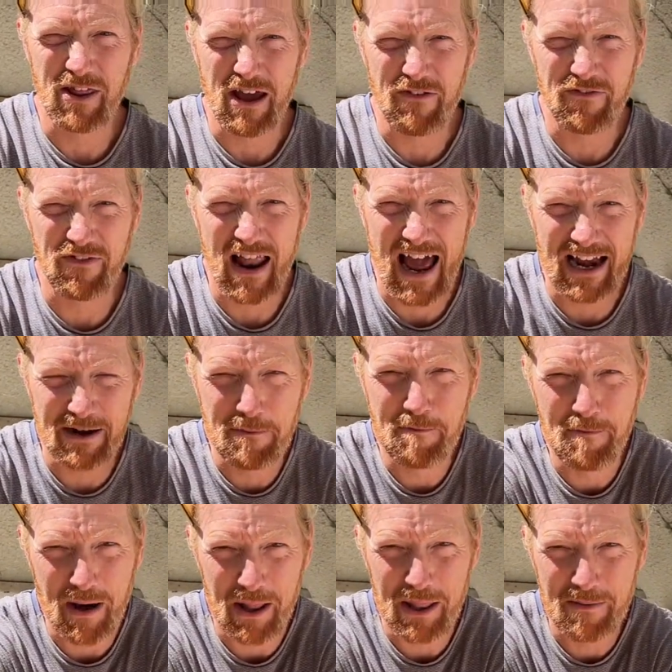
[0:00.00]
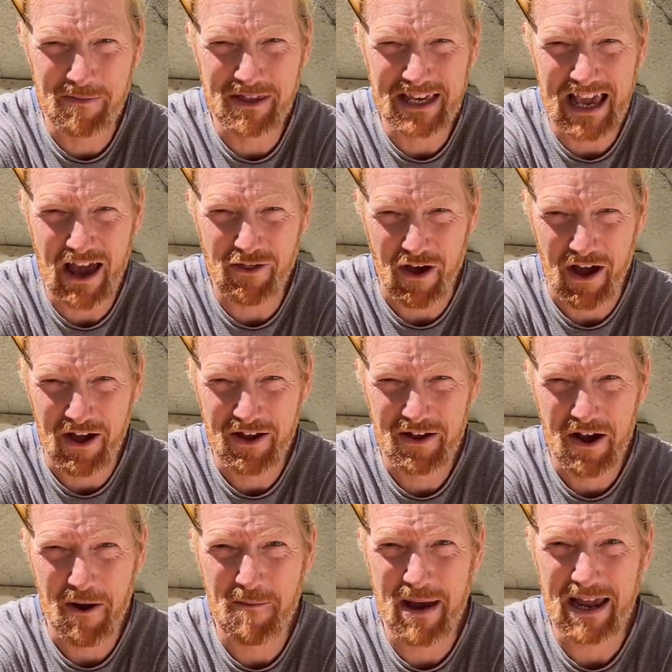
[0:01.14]
they're flat and butt them together
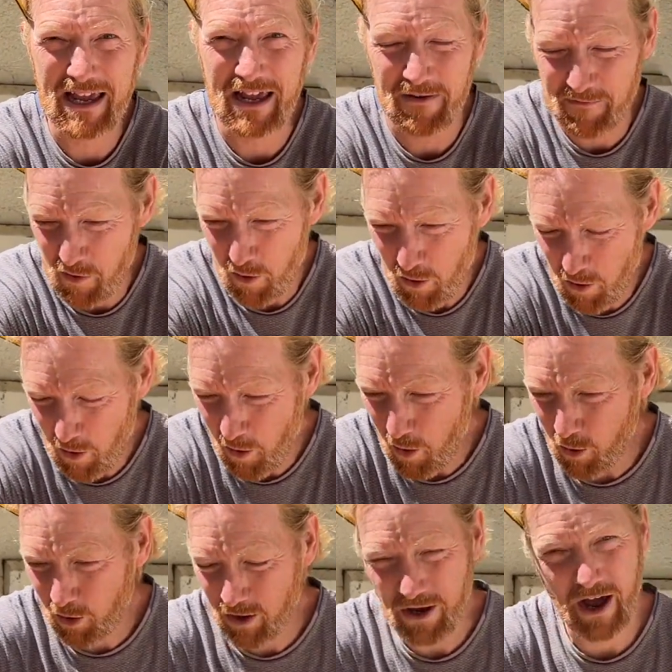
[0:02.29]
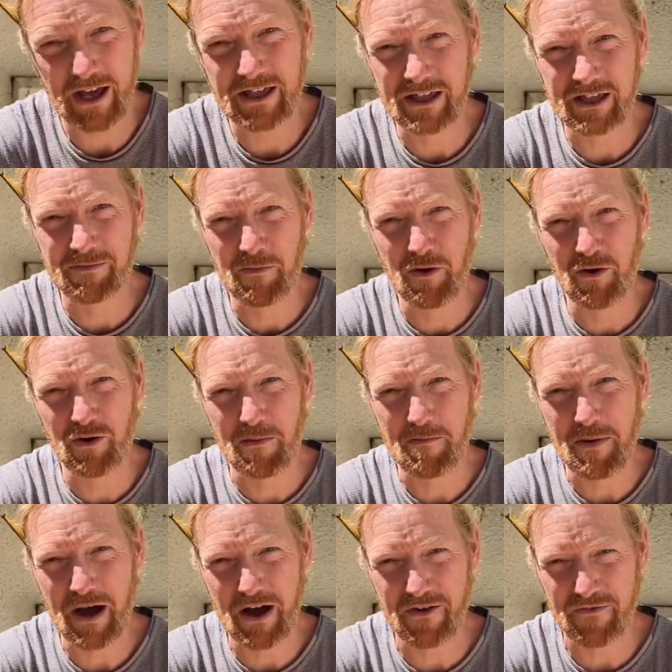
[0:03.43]
and make it all nice and smooth and
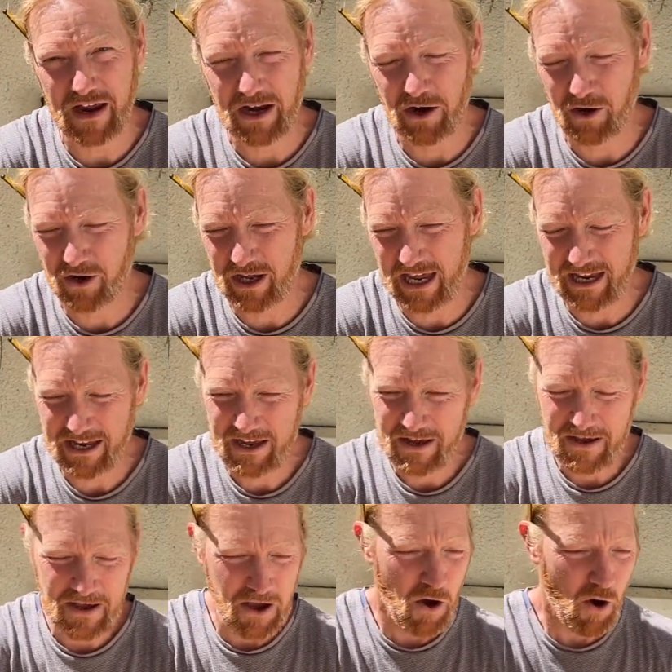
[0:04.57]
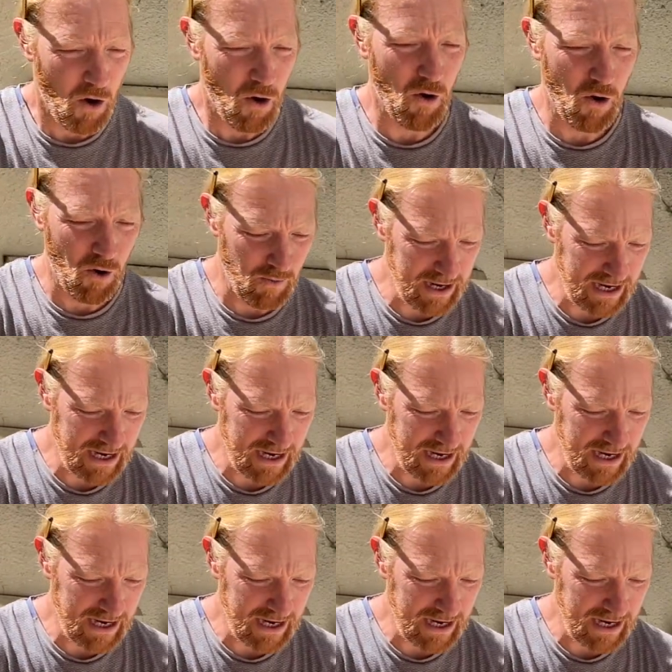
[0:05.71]
perfect looking, or we